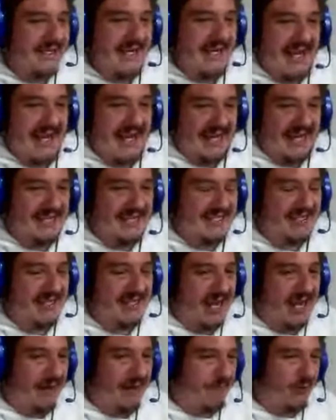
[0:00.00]
and it's a
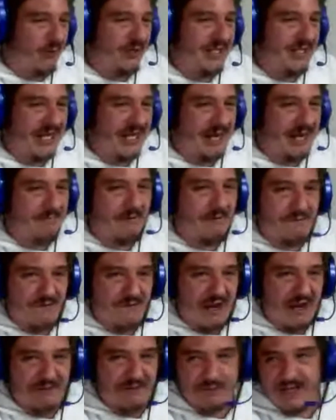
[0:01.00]
9-point game with
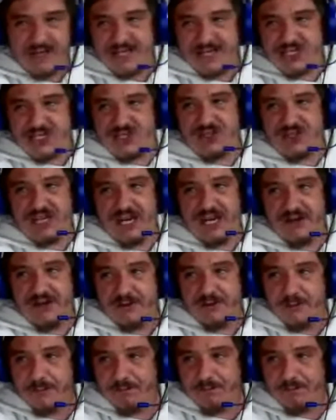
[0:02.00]
5 minutes to go.